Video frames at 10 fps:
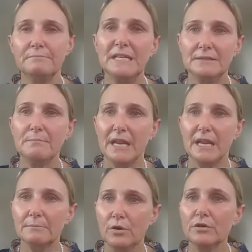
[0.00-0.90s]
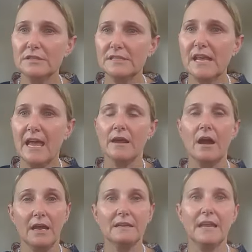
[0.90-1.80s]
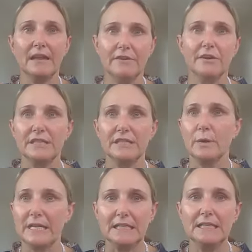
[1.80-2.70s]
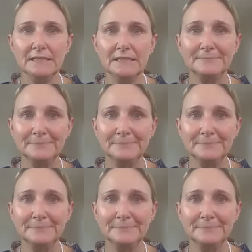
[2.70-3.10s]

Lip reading: mid-menopause and I get very sweaty.